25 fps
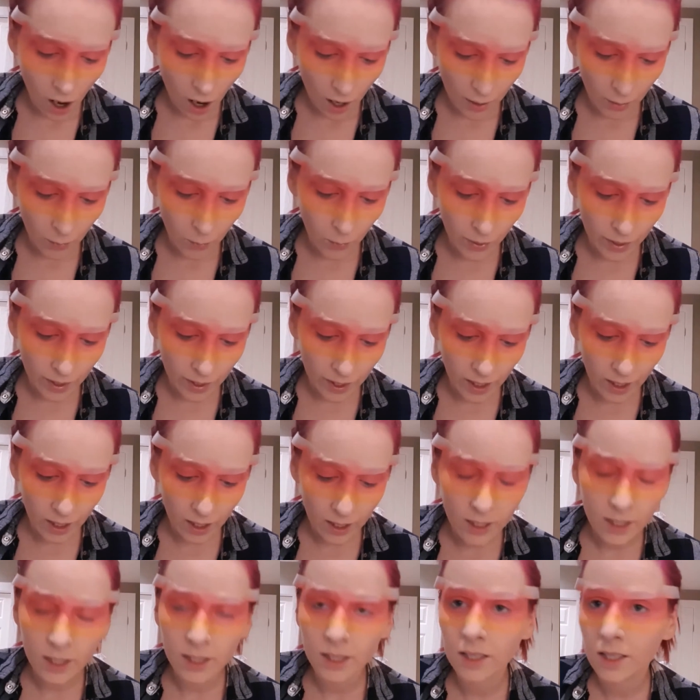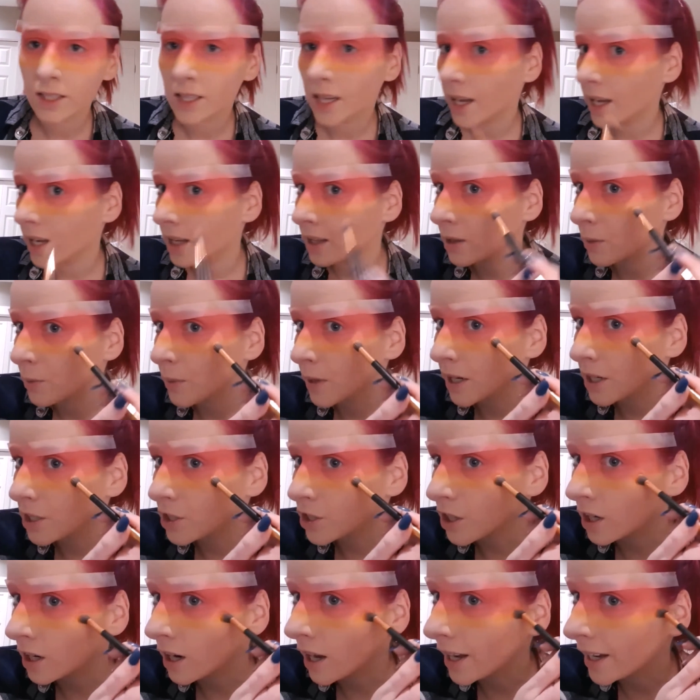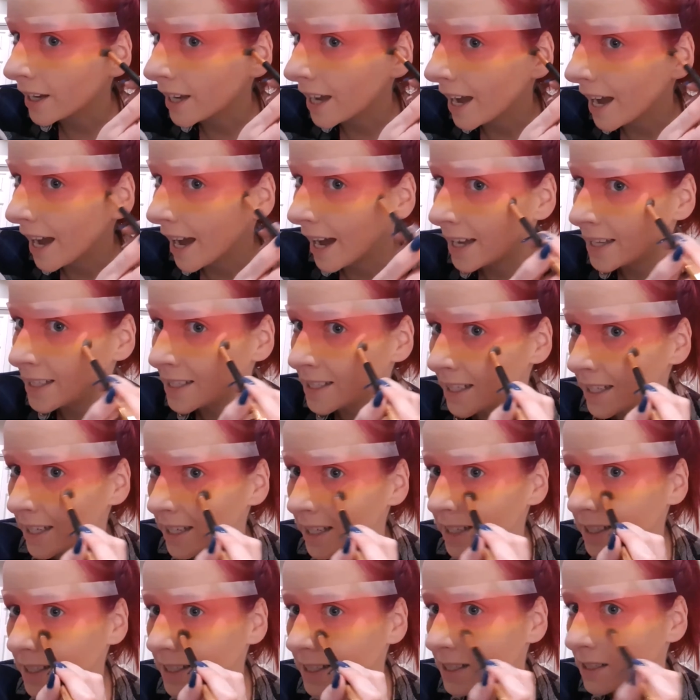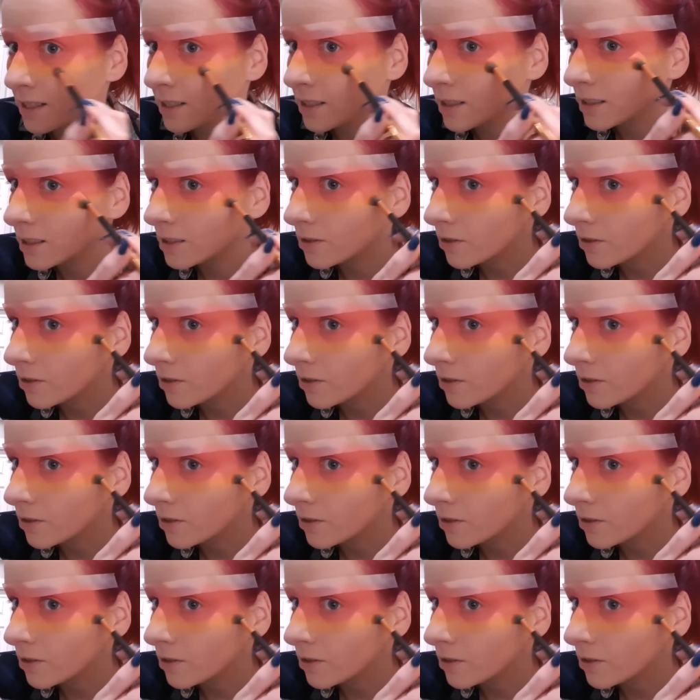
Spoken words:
I will take the picture like as is.